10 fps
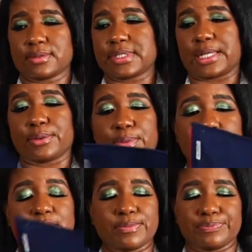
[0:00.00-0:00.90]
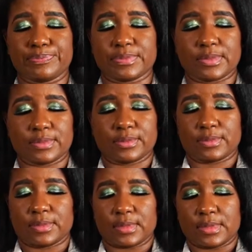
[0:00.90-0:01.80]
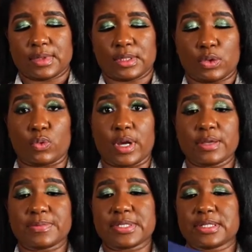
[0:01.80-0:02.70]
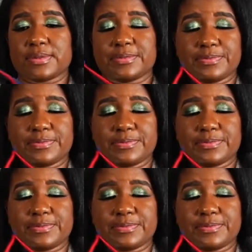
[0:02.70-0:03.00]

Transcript: celery, grapes,